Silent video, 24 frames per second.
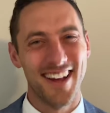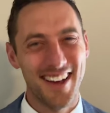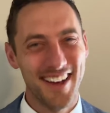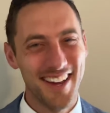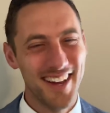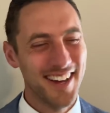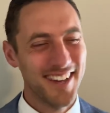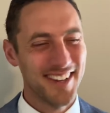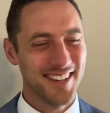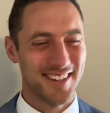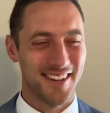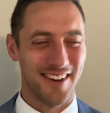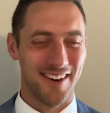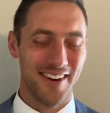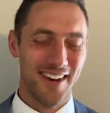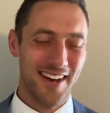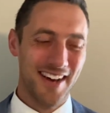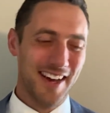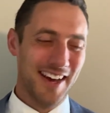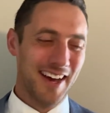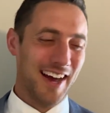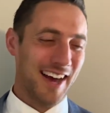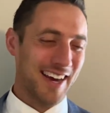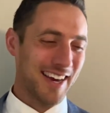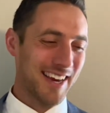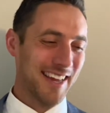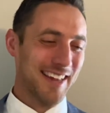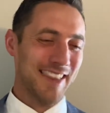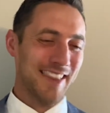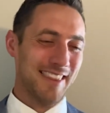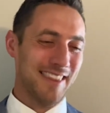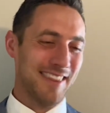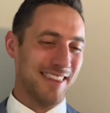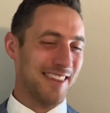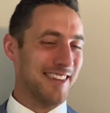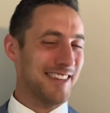So
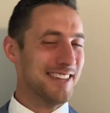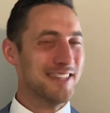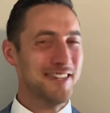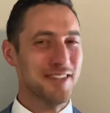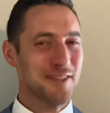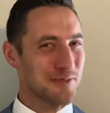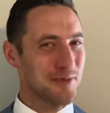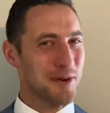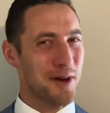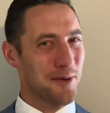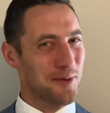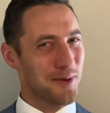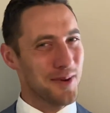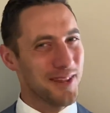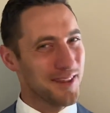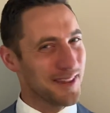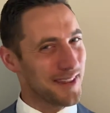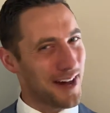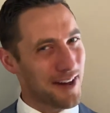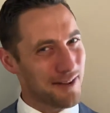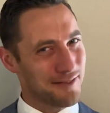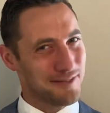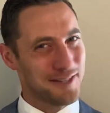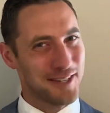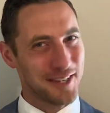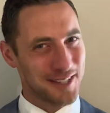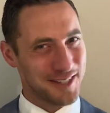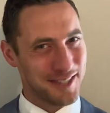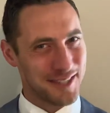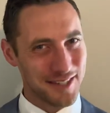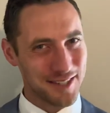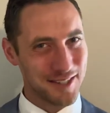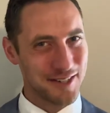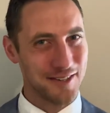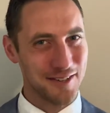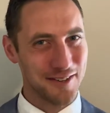again, this is what we love to
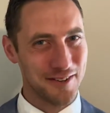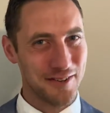do.